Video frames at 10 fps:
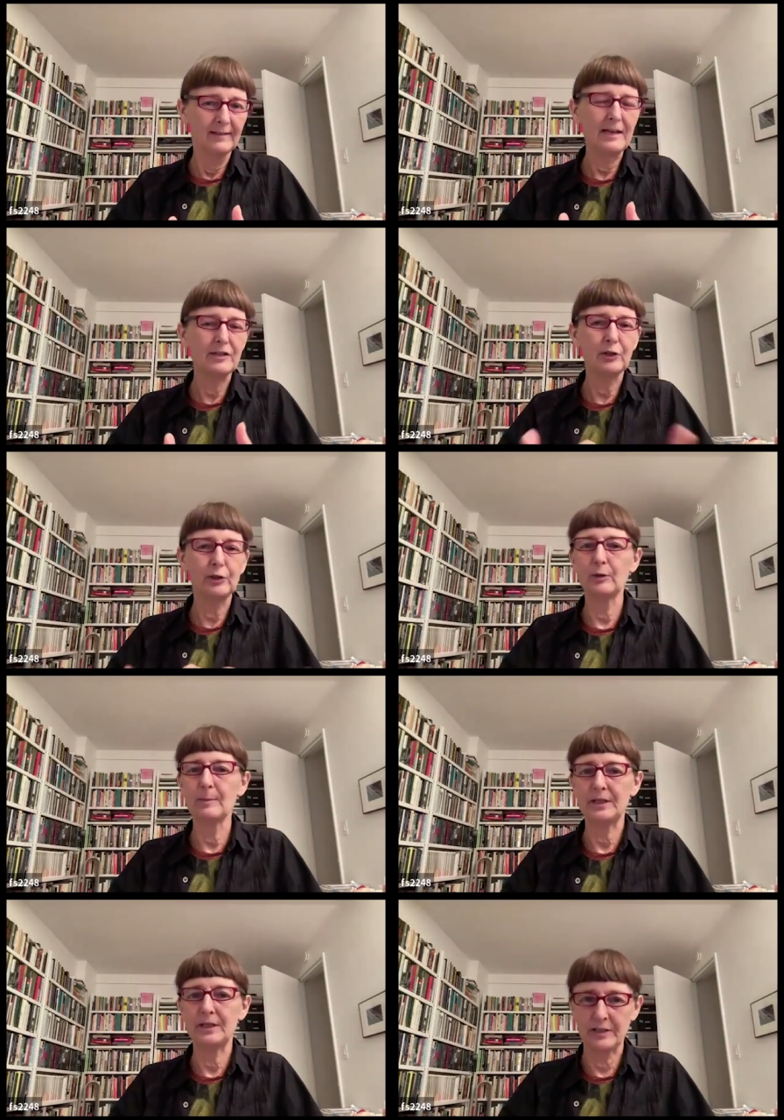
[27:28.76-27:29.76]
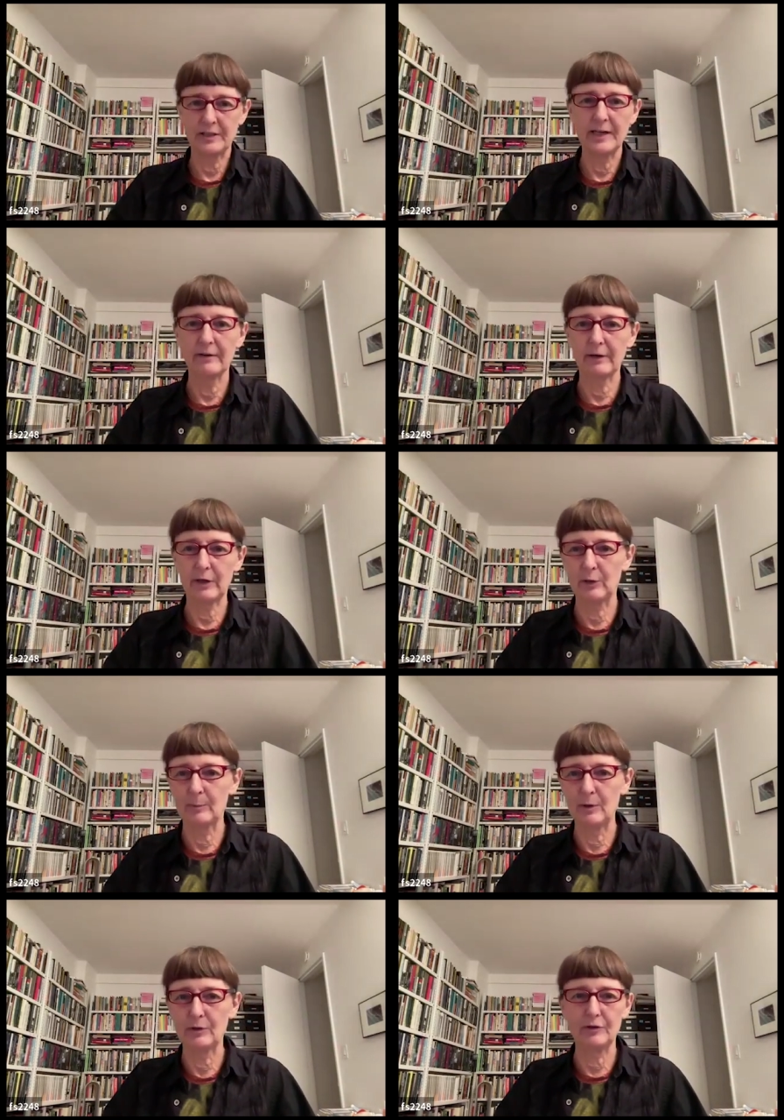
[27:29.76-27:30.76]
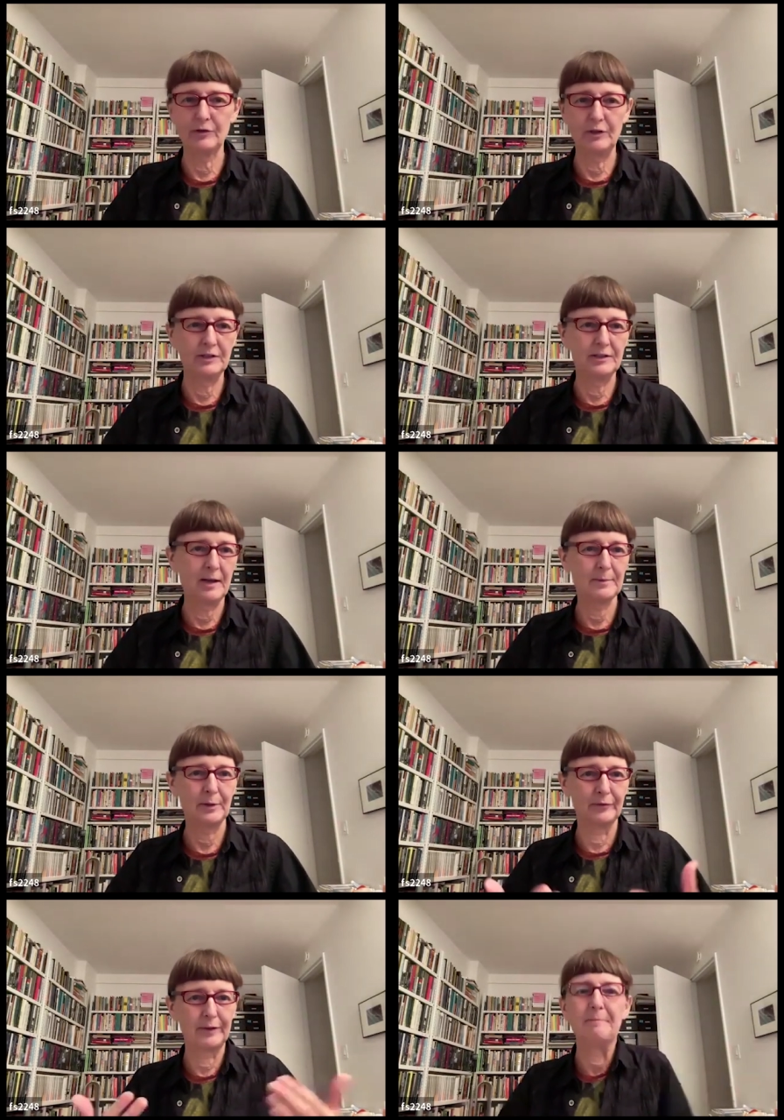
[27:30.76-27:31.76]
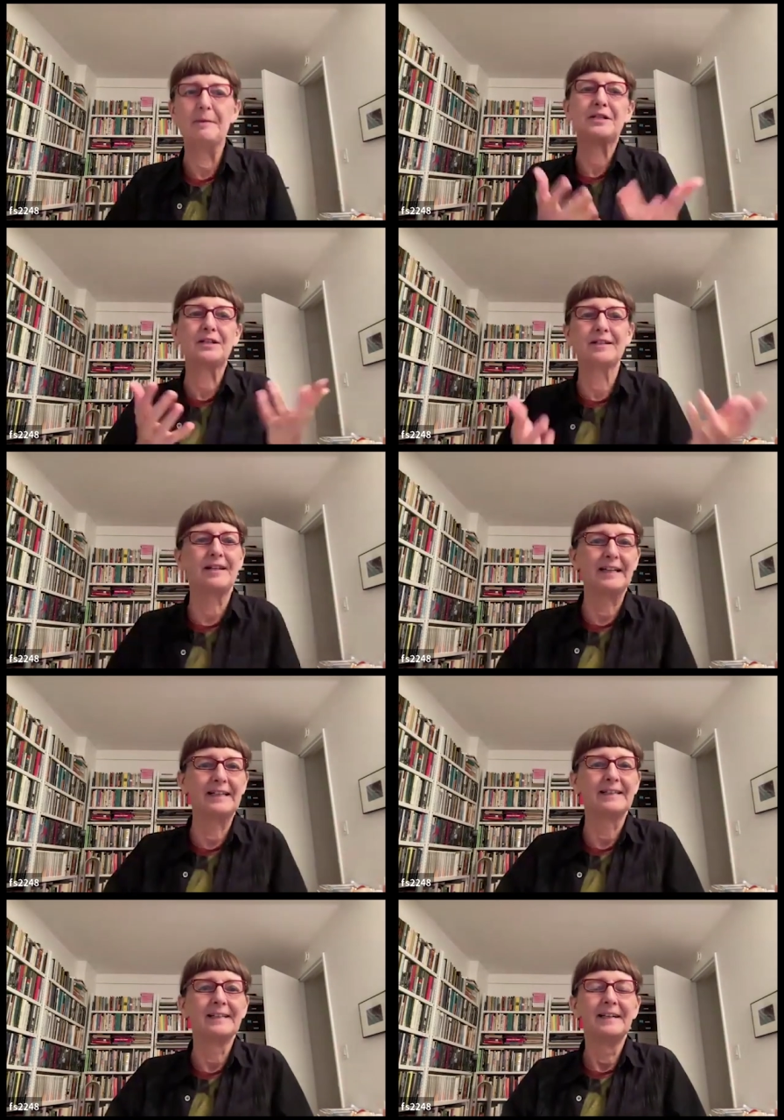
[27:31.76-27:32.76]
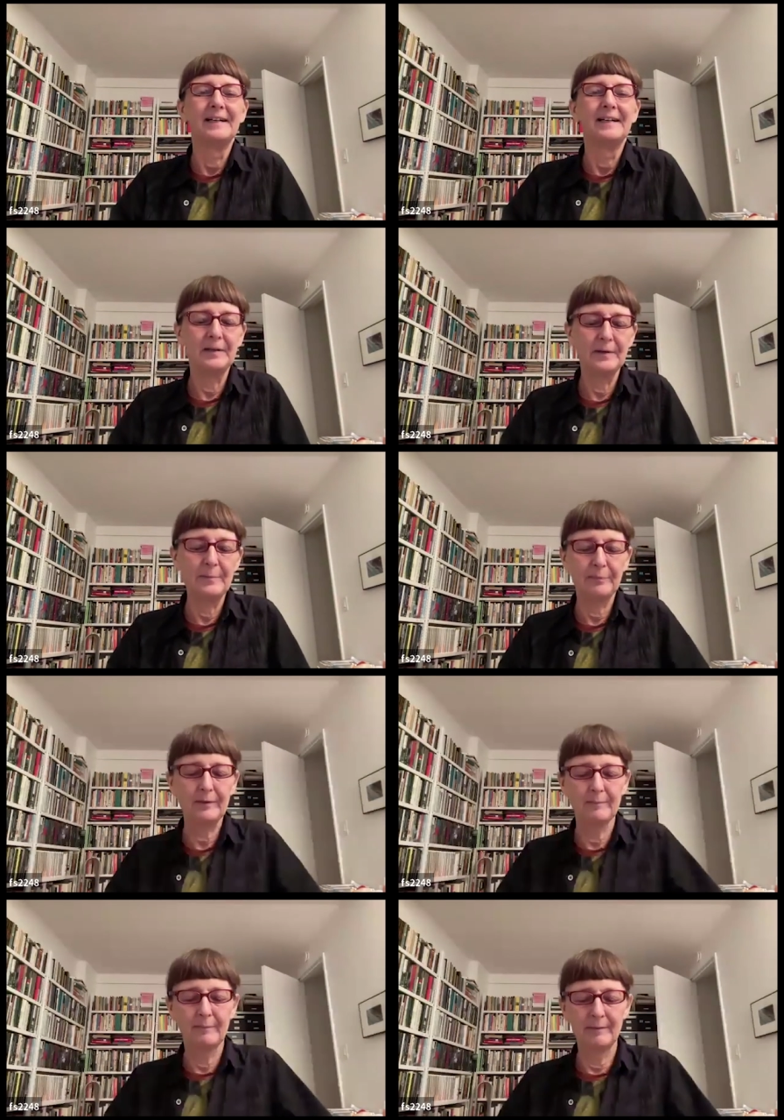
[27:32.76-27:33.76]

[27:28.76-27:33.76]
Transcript: that term is just a generic term used on gsapp sort of admission site um,